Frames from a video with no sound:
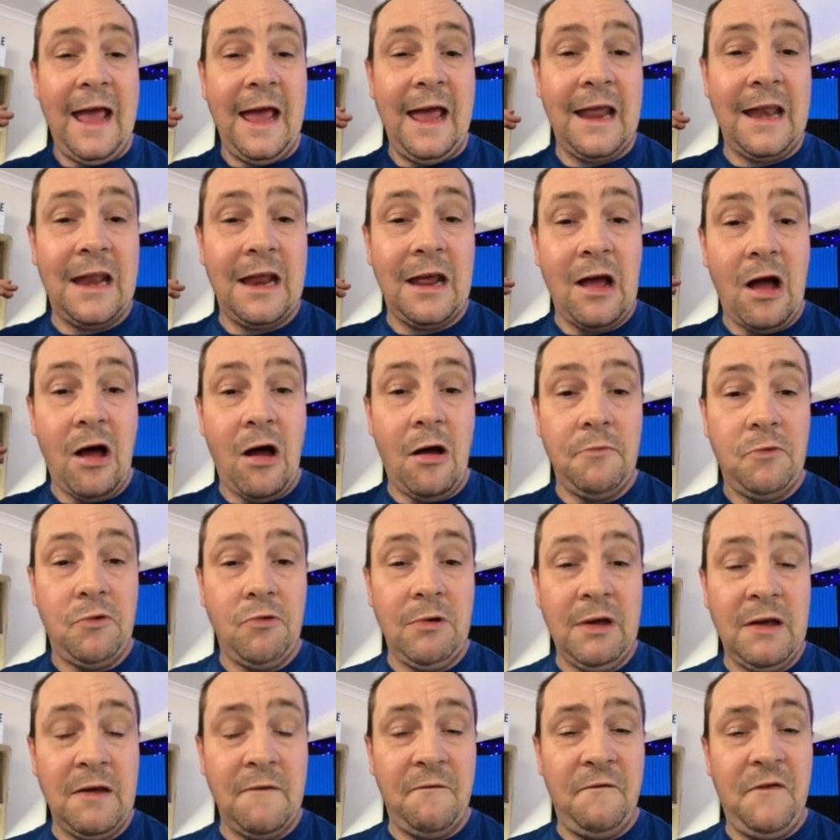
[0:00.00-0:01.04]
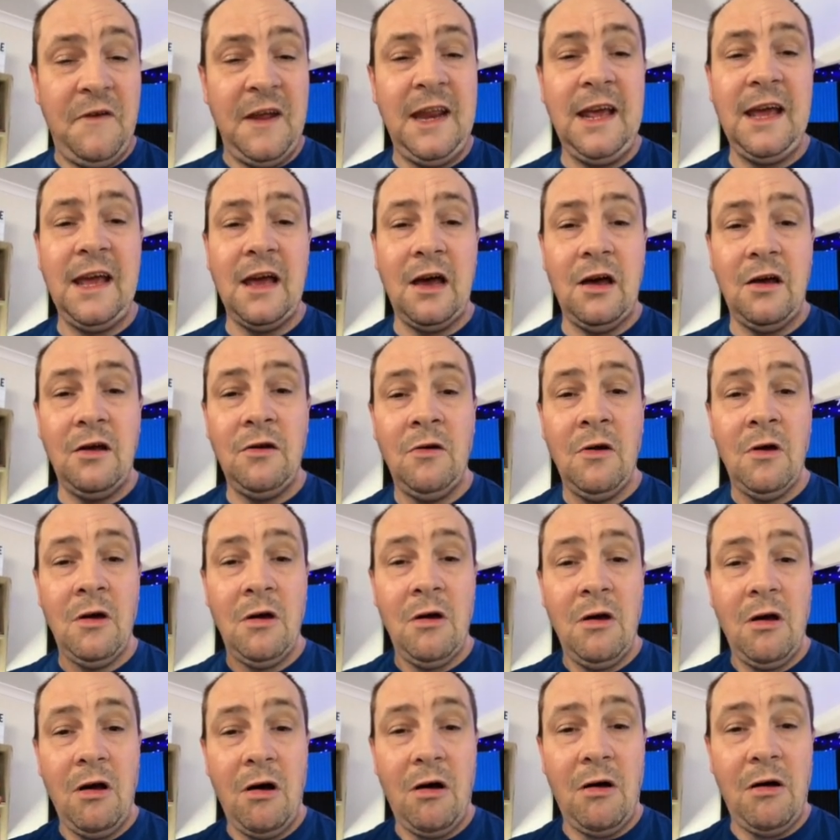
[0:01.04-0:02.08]
Now the trick, the trick
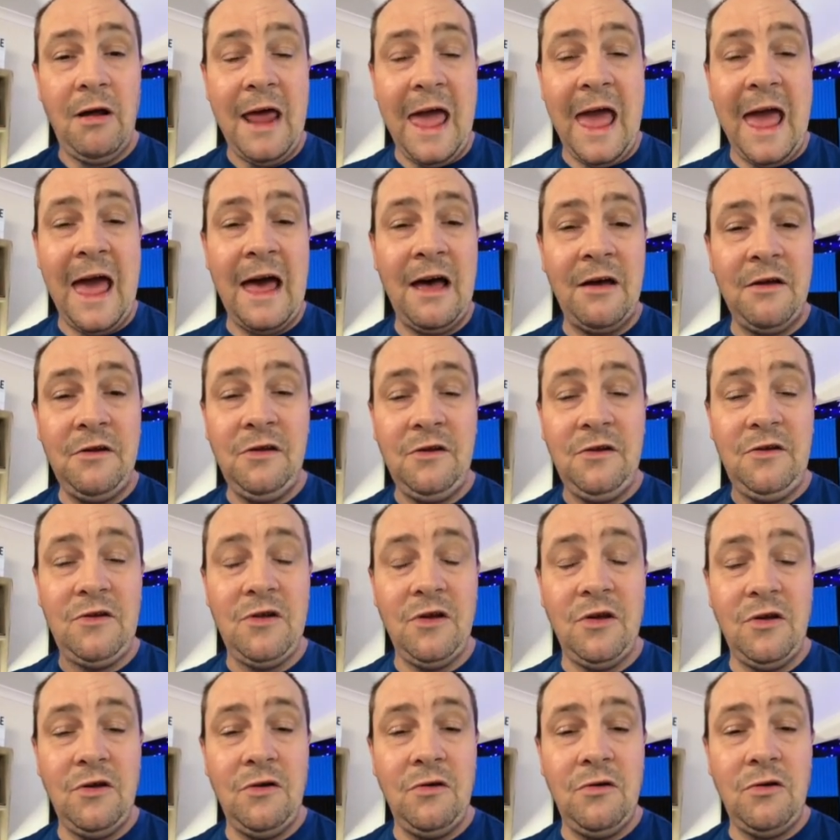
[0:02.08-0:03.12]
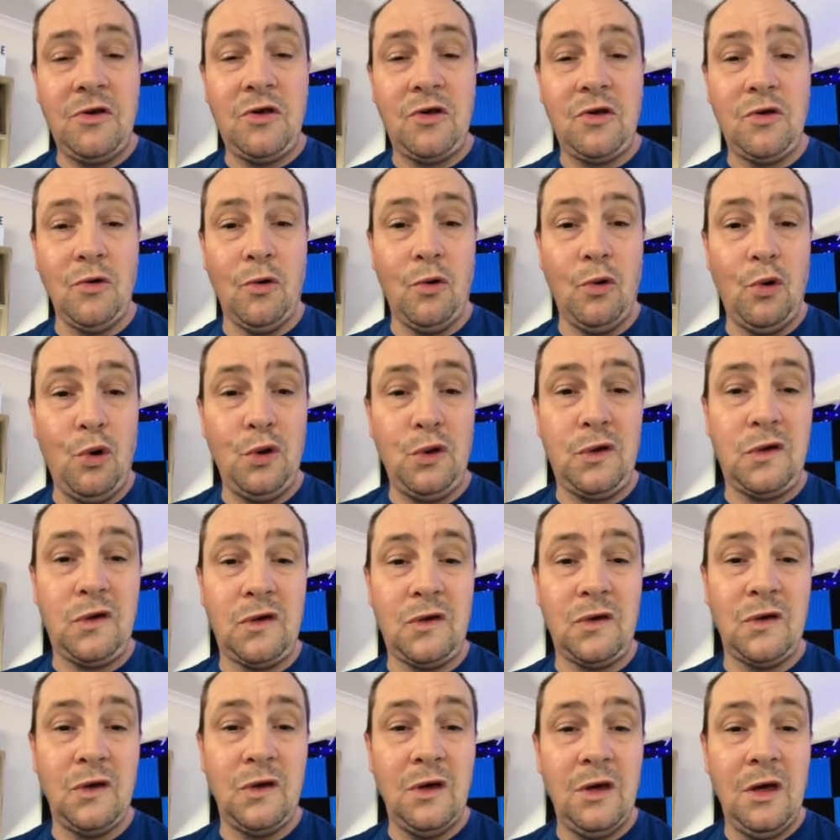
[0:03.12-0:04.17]
at the moment is the
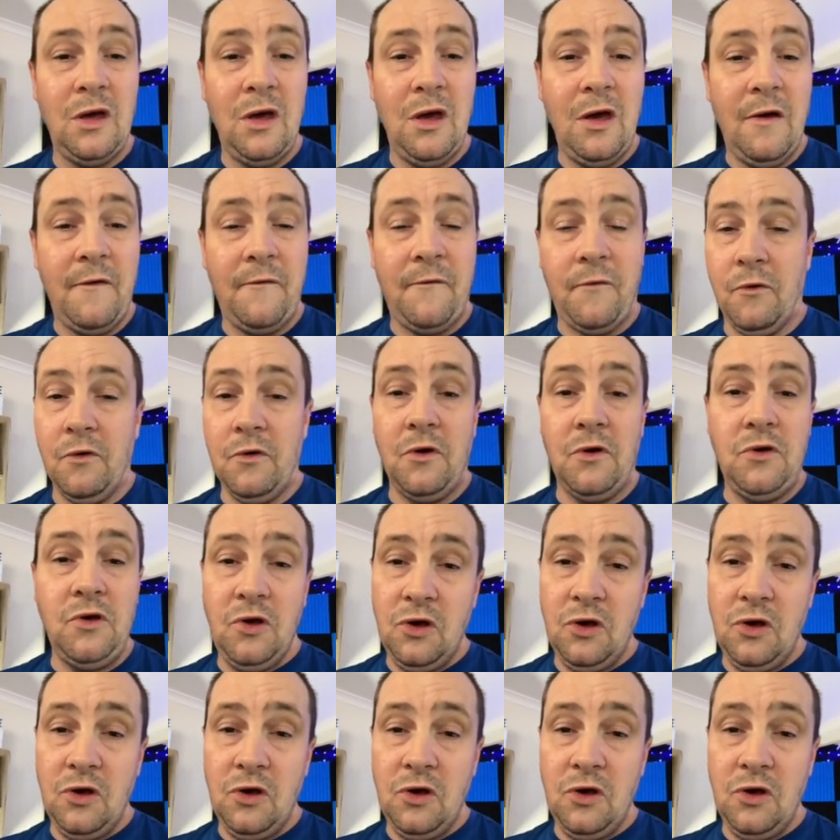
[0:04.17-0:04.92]
fact that, you, that I